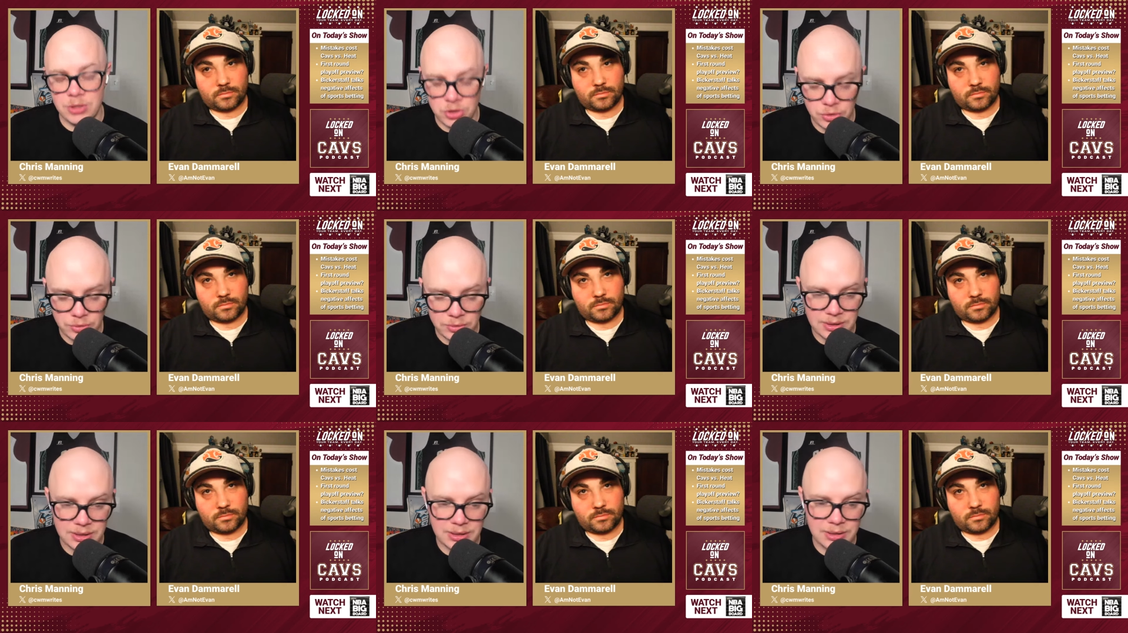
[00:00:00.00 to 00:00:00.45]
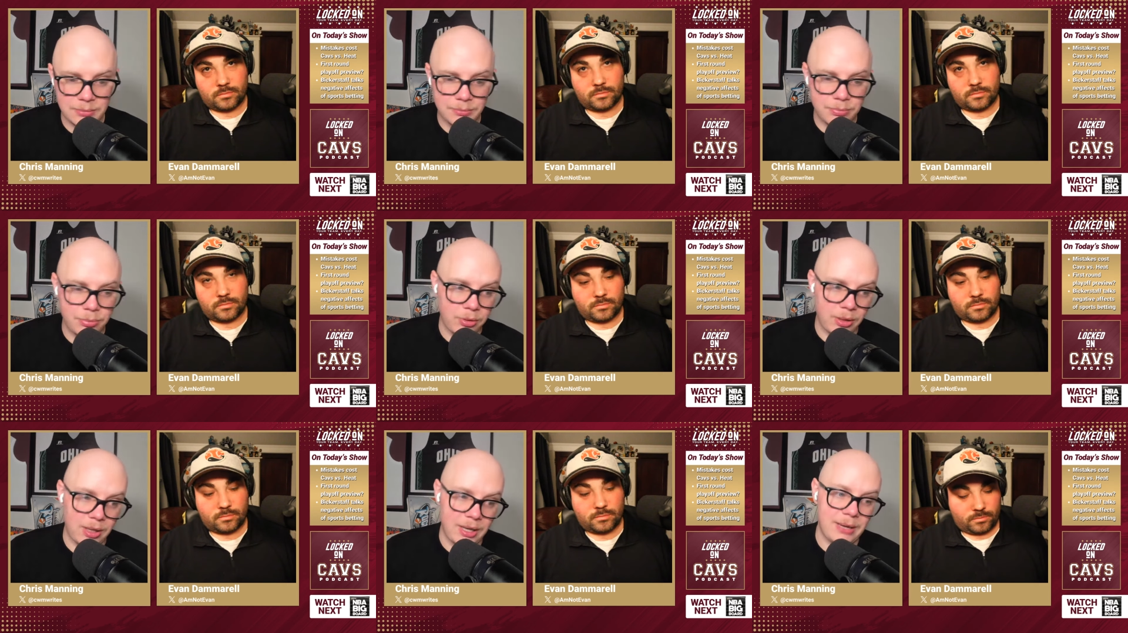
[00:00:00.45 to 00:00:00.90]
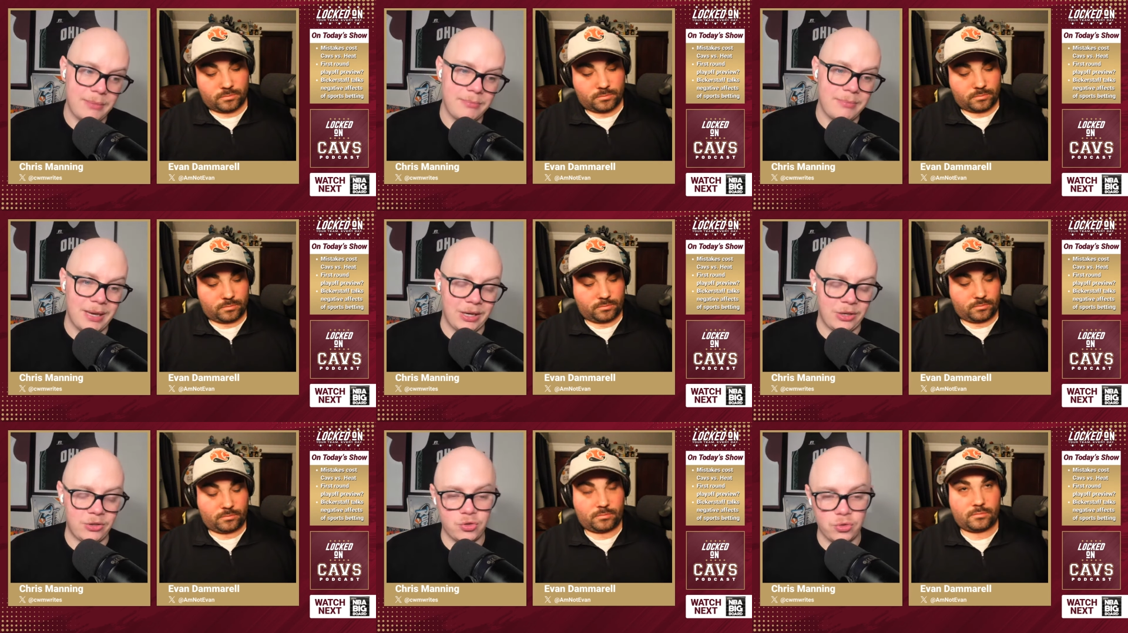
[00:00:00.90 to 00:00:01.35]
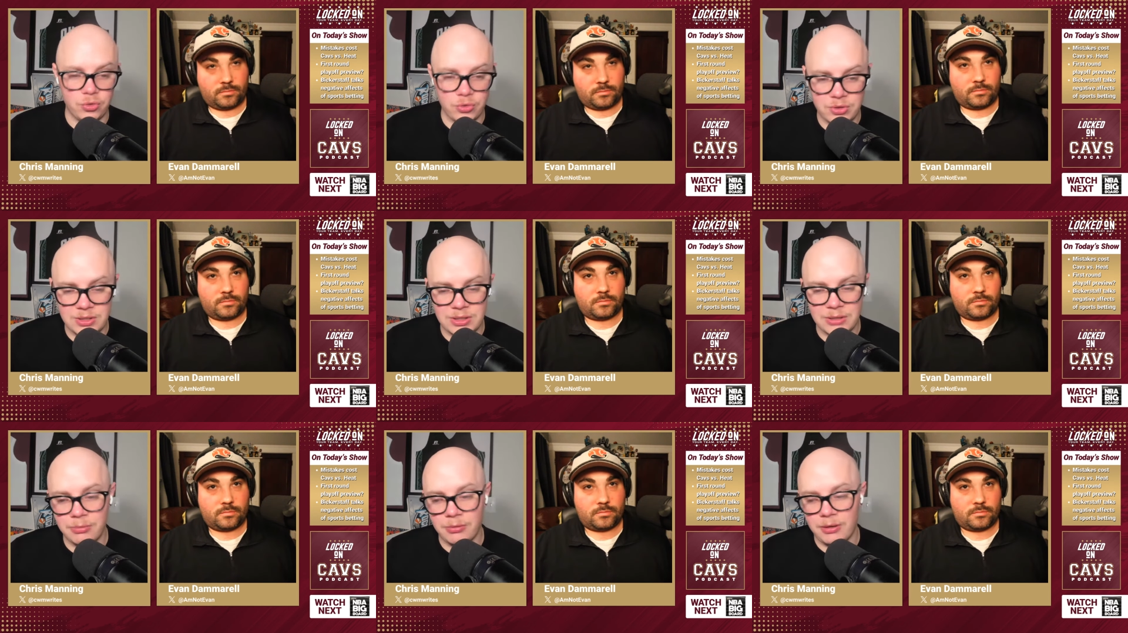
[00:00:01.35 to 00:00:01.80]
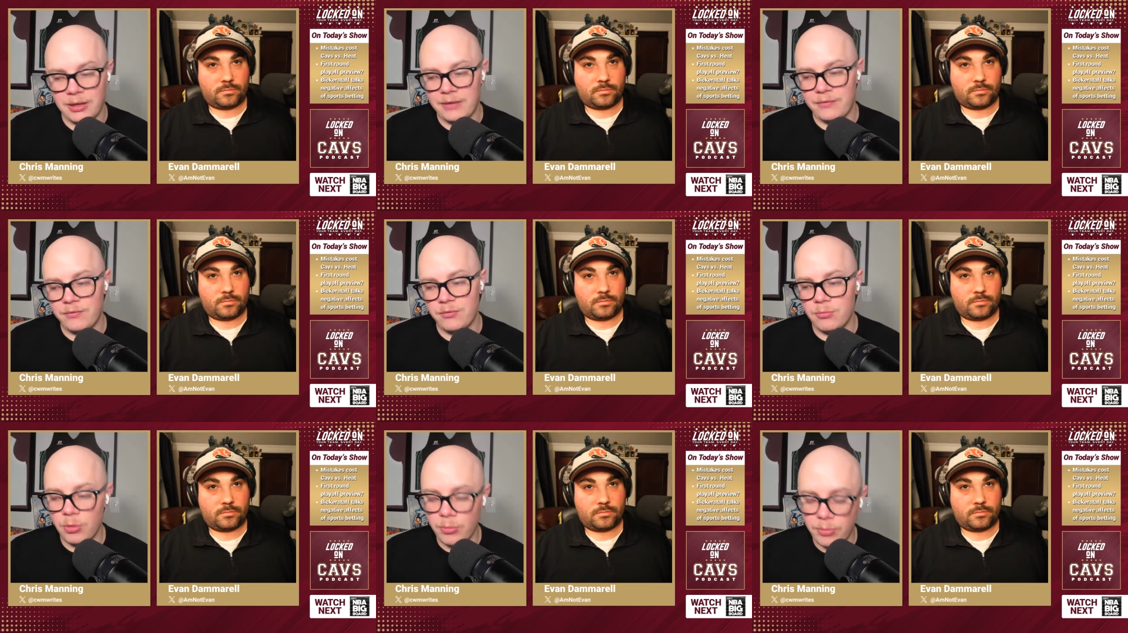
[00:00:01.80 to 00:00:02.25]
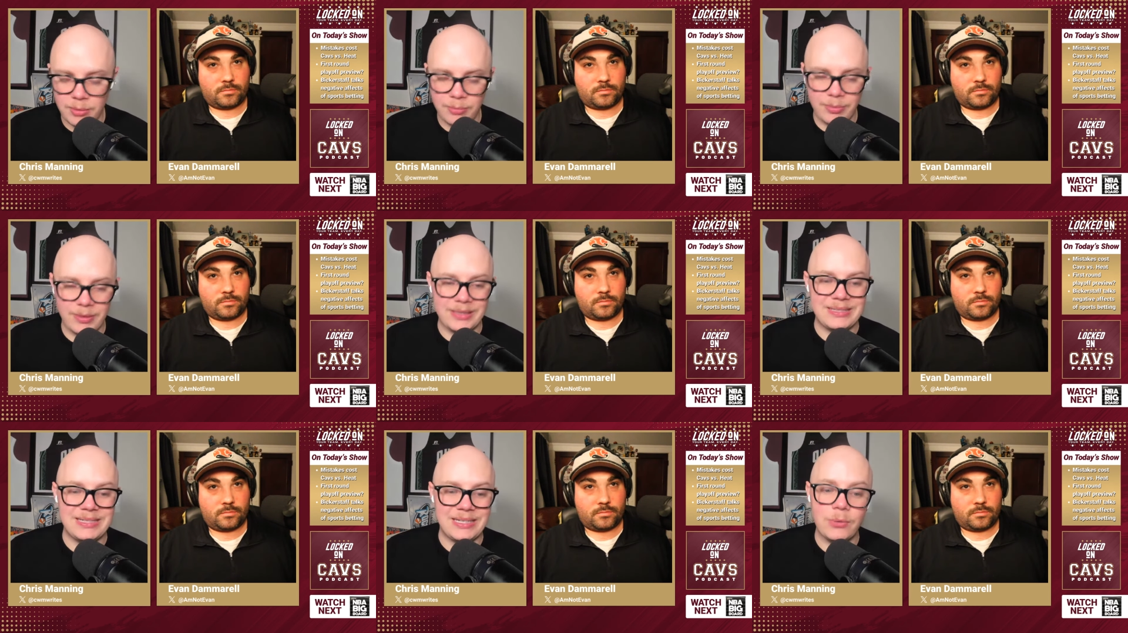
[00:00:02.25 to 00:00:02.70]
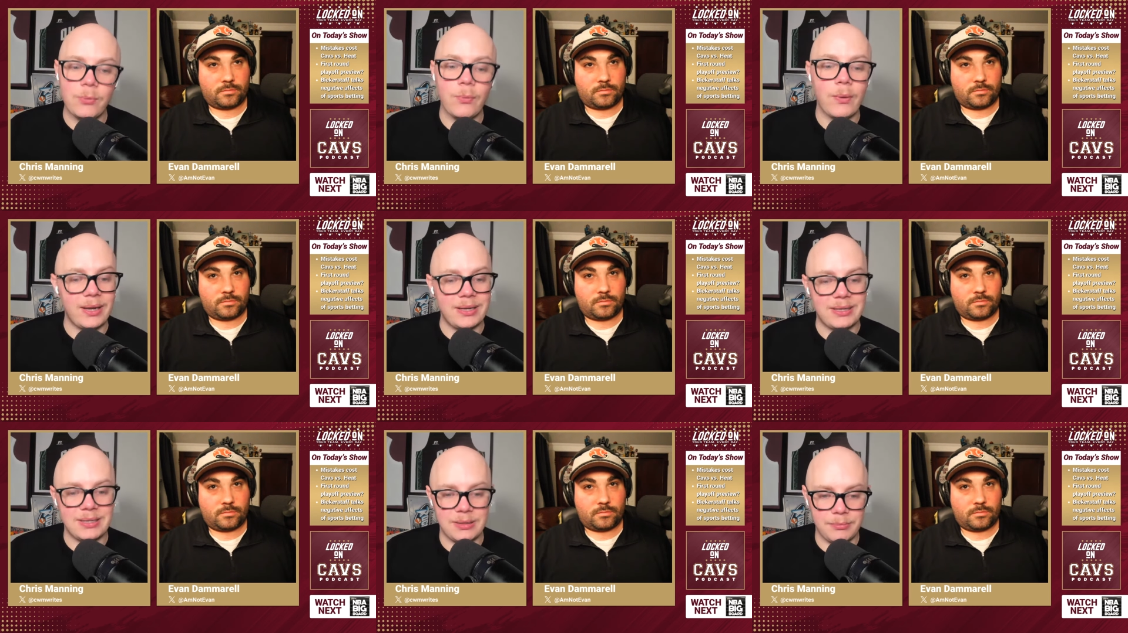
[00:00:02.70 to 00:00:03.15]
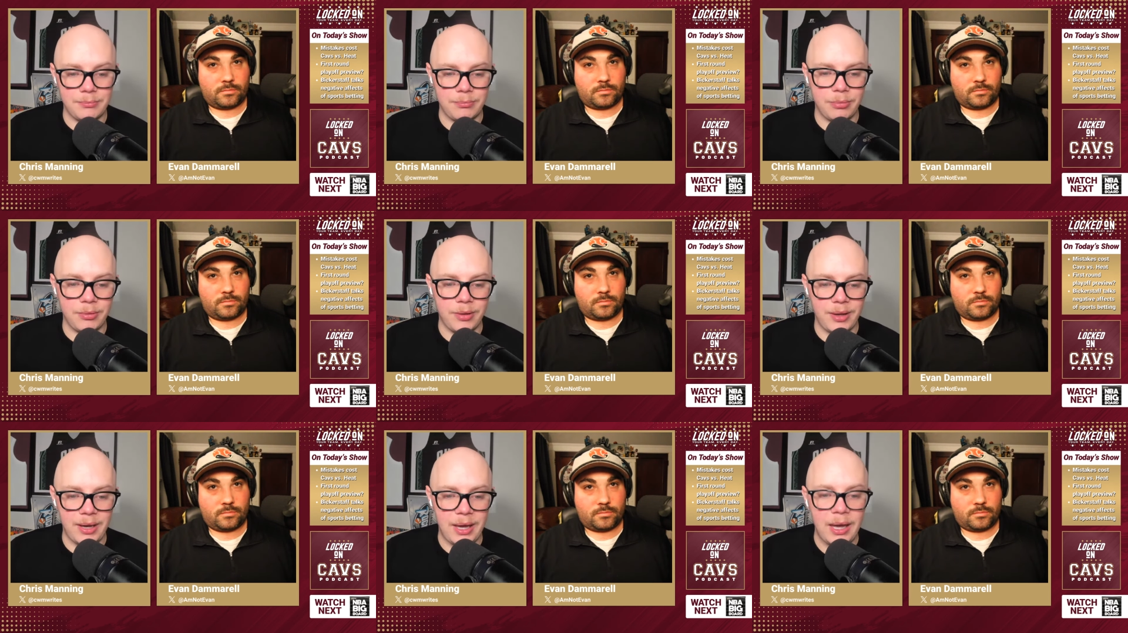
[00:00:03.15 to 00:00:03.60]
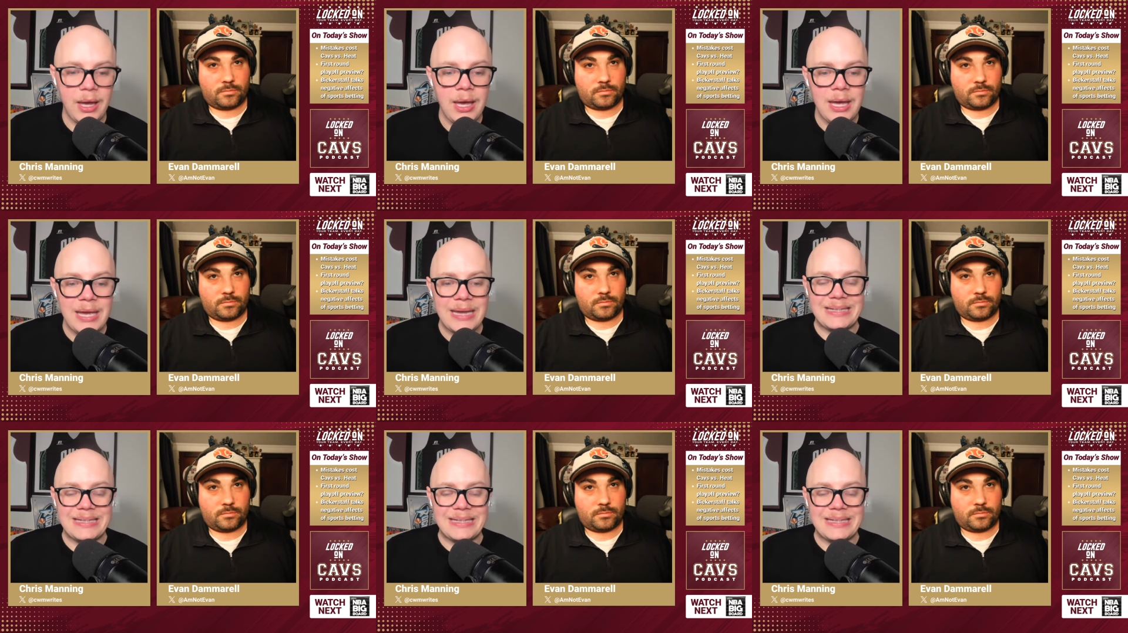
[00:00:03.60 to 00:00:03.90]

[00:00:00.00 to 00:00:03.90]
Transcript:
Speaker 1: Mitchell didn't play, Max Strus didn't play, Evan Mobley didn't play, Dean Wade didn't play.